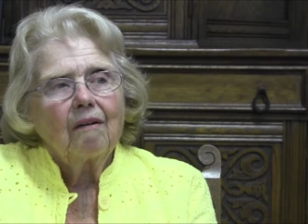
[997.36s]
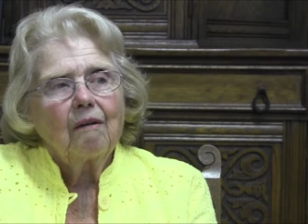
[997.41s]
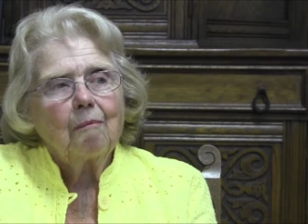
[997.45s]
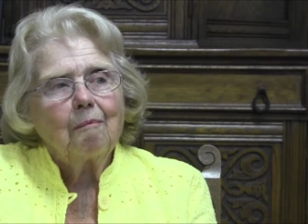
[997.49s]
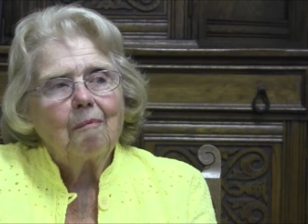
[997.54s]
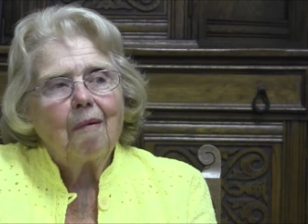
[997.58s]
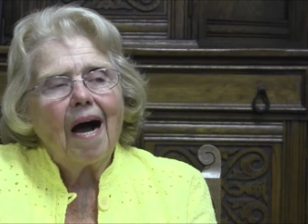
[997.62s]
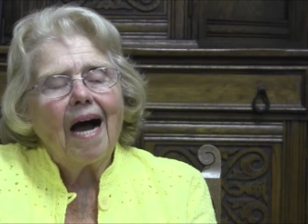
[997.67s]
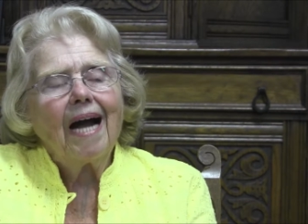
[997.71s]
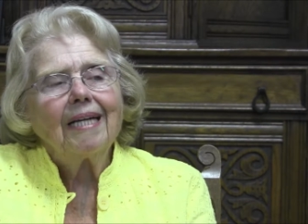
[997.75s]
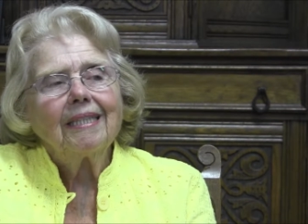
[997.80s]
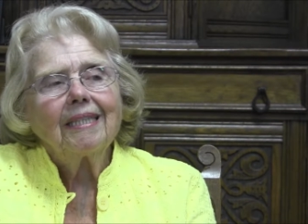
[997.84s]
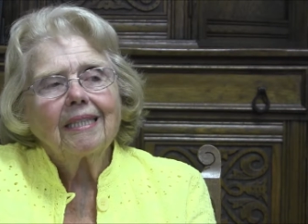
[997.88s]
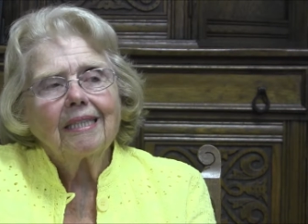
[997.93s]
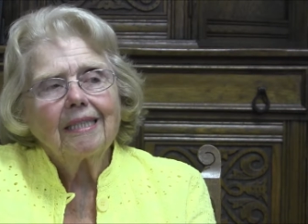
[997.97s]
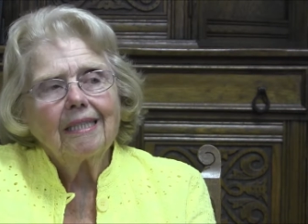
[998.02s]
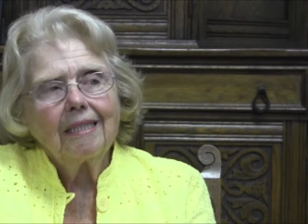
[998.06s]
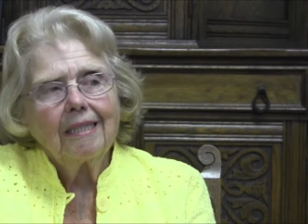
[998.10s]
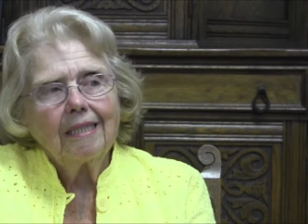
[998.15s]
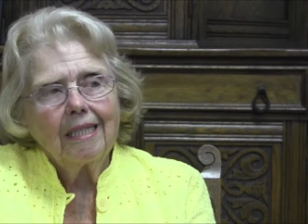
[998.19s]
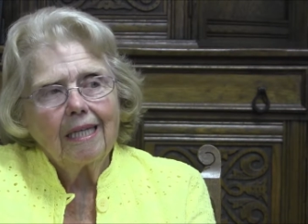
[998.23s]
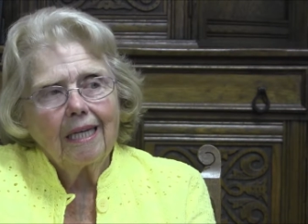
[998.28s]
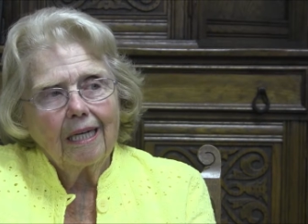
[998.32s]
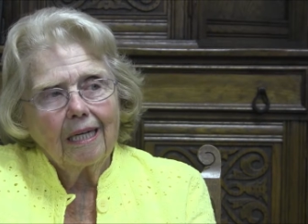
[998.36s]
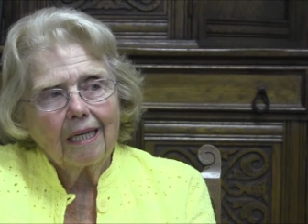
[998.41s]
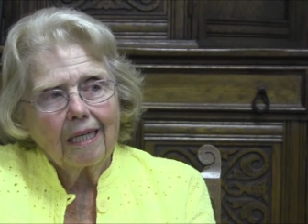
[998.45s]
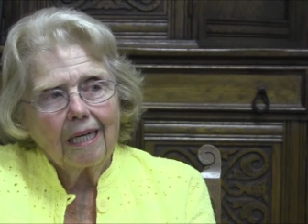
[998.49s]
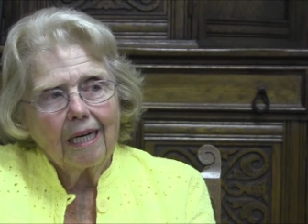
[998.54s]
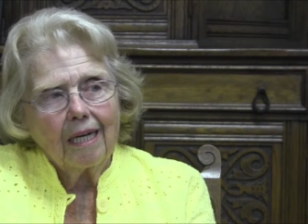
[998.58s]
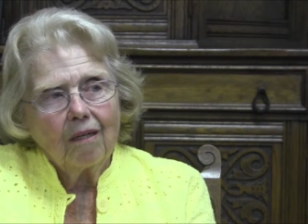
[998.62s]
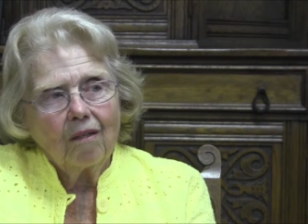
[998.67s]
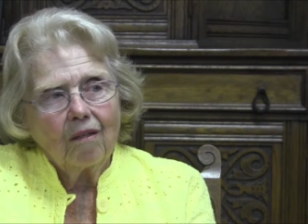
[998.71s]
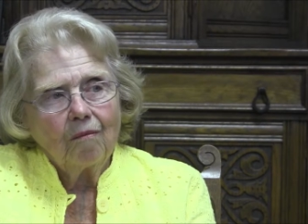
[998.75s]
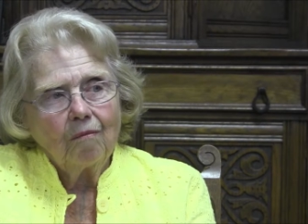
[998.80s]

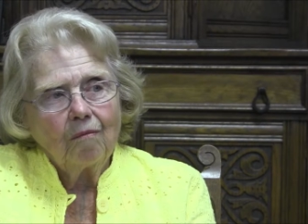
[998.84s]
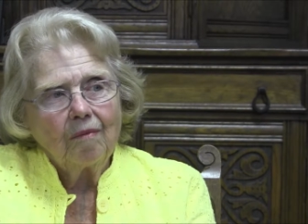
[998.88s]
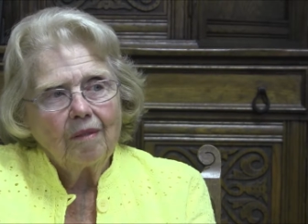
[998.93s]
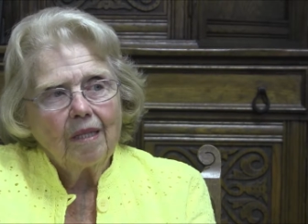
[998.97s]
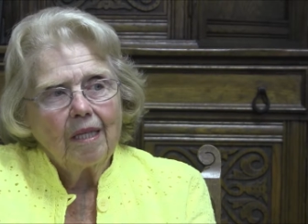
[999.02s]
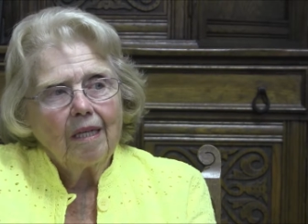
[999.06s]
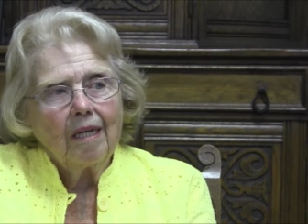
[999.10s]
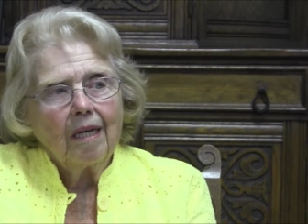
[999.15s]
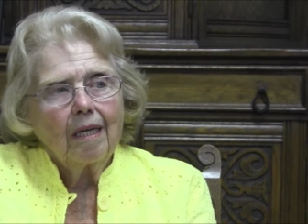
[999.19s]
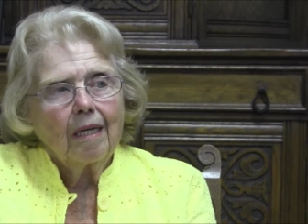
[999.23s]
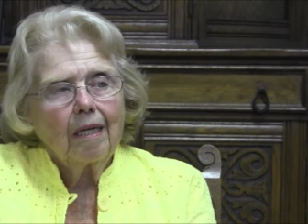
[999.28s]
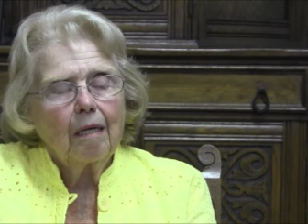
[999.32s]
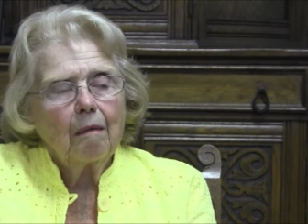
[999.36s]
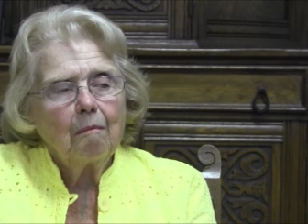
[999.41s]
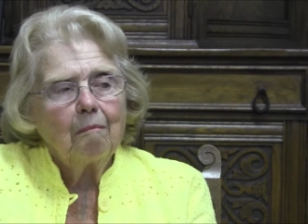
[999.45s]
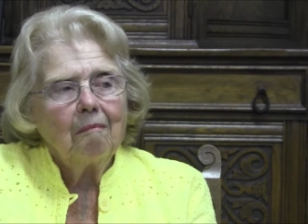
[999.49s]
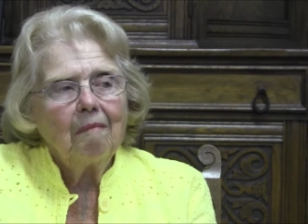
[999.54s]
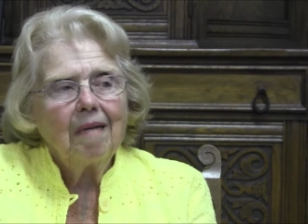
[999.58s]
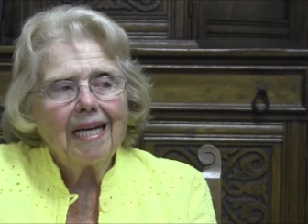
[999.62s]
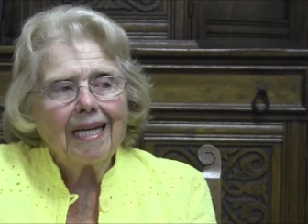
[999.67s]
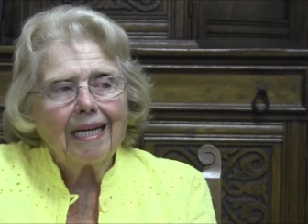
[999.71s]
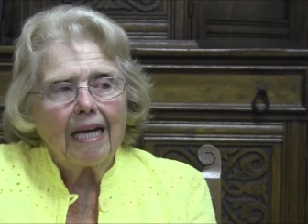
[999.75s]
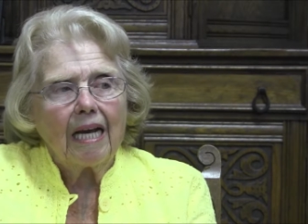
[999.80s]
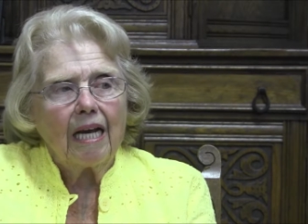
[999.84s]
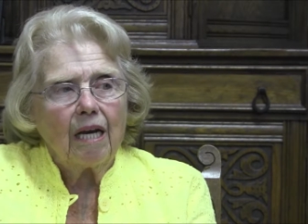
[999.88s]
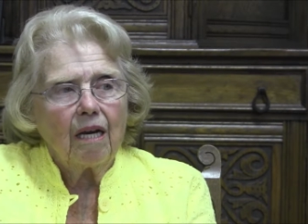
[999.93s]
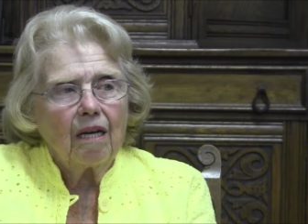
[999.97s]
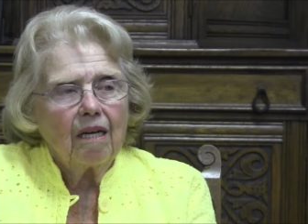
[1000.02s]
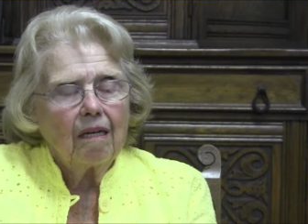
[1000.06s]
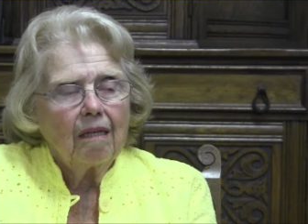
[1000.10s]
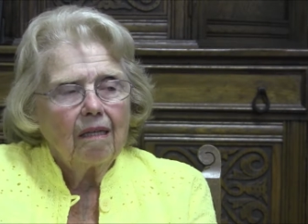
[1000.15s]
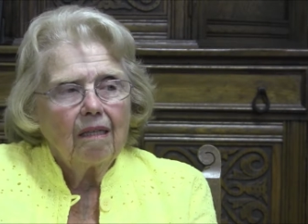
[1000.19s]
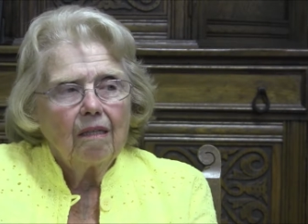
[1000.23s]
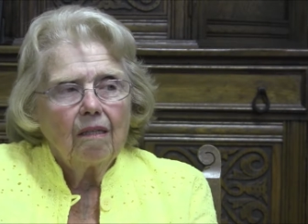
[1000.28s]
bicentennial
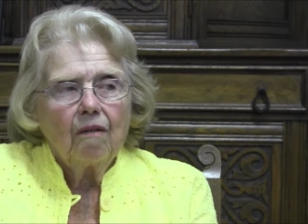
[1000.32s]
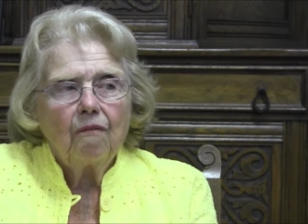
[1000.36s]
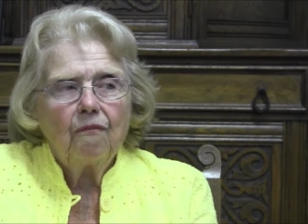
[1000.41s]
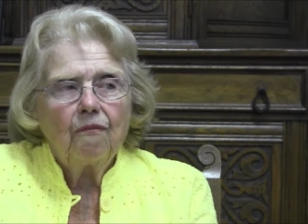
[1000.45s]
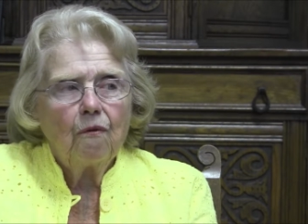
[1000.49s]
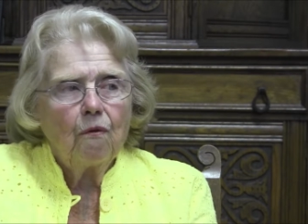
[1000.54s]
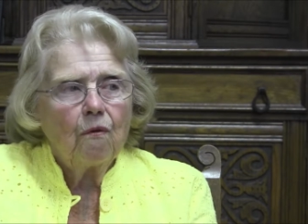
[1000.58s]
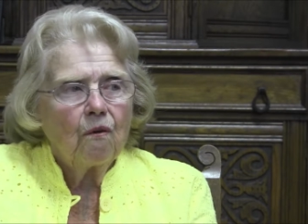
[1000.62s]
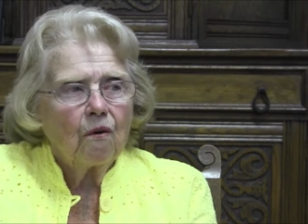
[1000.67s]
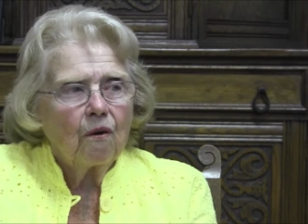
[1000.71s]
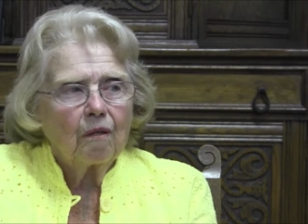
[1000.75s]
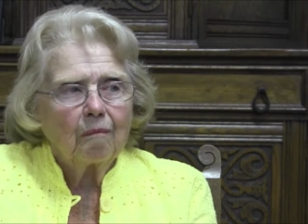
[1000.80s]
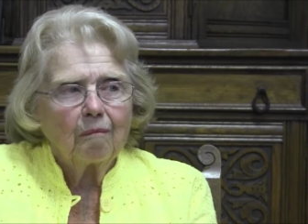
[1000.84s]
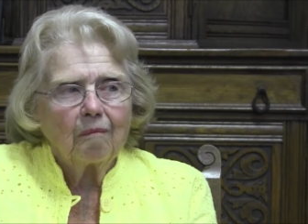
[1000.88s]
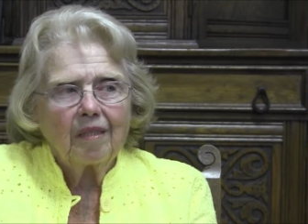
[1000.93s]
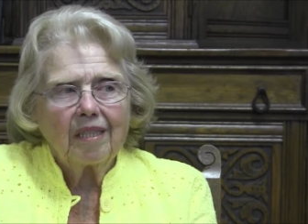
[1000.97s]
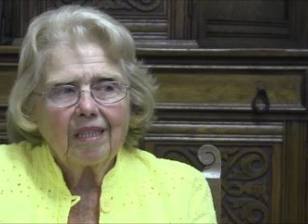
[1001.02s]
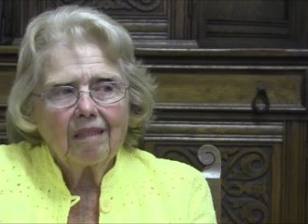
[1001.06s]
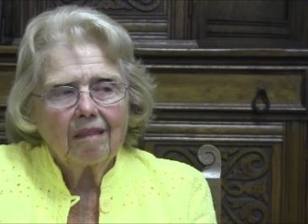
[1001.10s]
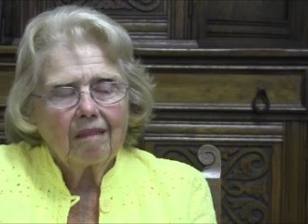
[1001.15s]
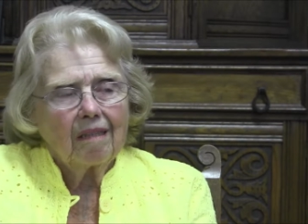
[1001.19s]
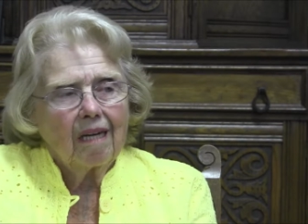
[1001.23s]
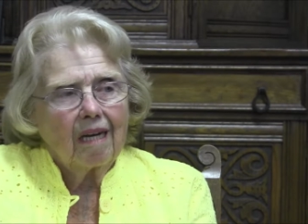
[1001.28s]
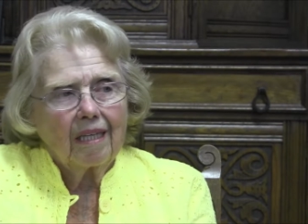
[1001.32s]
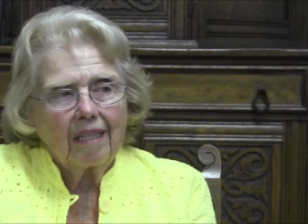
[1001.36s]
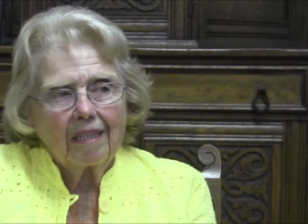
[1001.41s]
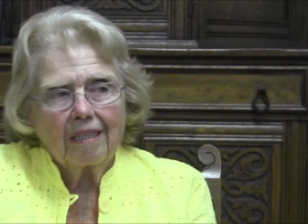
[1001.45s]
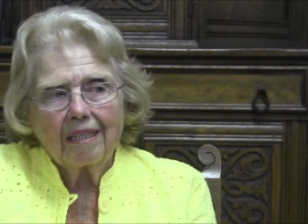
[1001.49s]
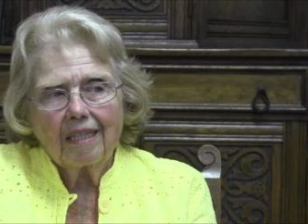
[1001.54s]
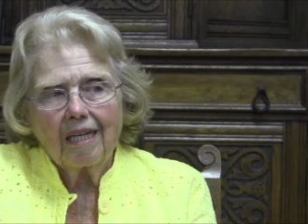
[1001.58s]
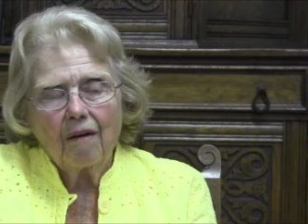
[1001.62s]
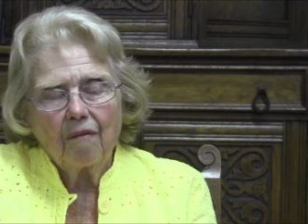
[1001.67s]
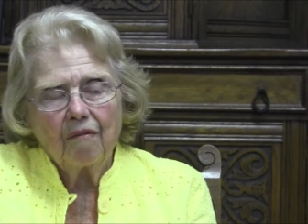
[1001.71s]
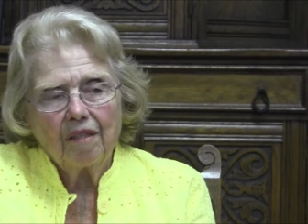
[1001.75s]
committee formed in like
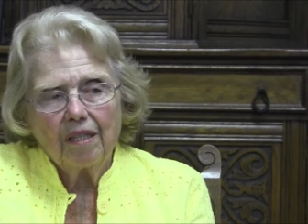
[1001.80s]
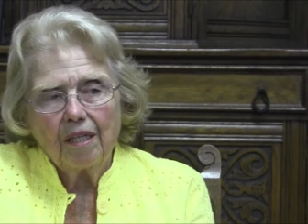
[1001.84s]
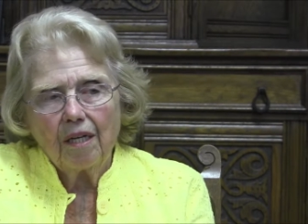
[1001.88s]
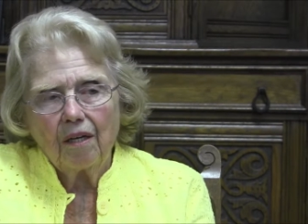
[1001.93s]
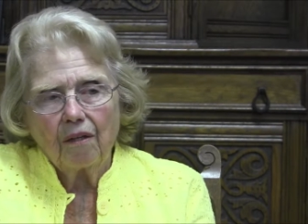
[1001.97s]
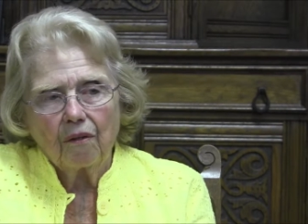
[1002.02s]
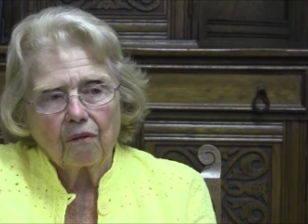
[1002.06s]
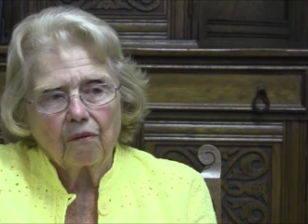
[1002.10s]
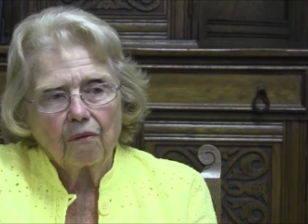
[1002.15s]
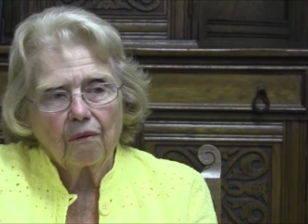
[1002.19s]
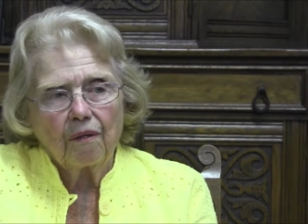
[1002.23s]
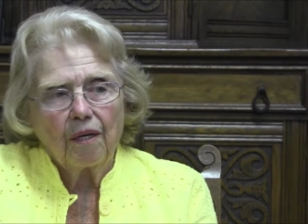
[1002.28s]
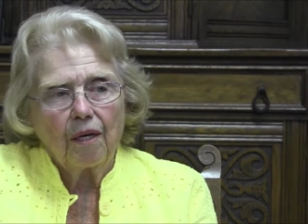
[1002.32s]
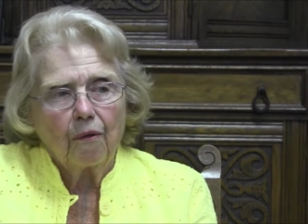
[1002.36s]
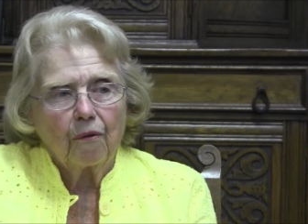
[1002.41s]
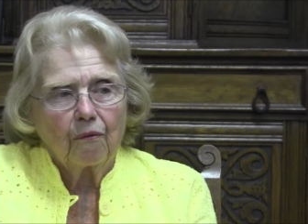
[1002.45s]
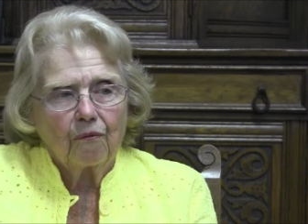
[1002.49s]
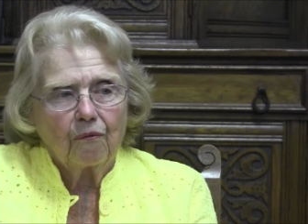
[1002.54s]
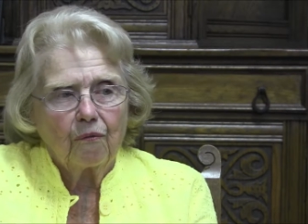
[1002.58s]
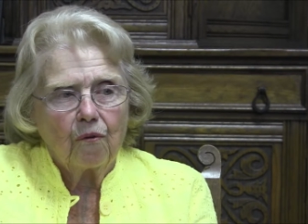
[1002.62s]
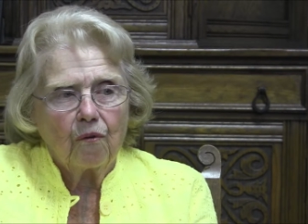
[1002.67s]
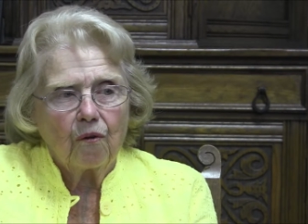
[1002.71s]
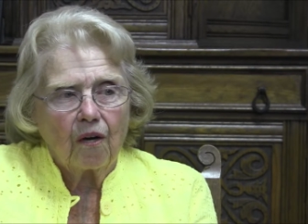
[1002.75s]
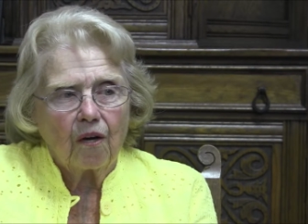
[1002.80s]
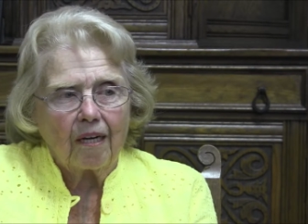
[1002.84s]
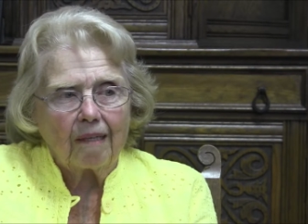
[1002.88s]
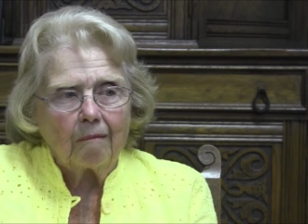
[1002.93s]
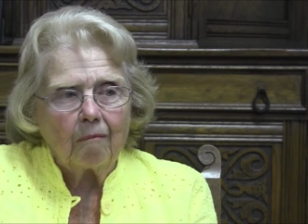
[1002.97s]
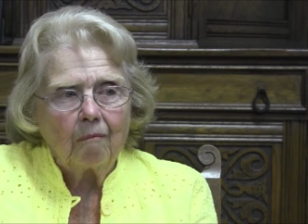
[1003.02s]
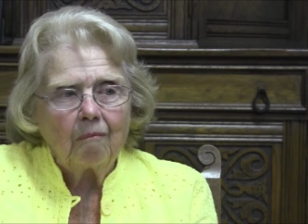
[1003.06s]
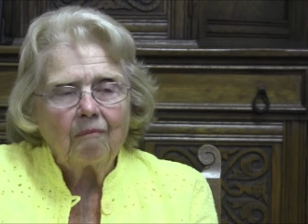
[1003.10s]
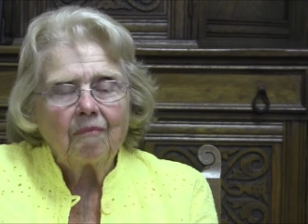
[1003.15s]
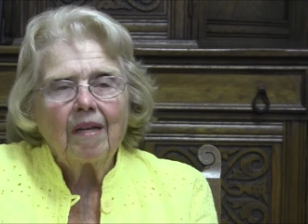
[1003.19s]
73 or 4,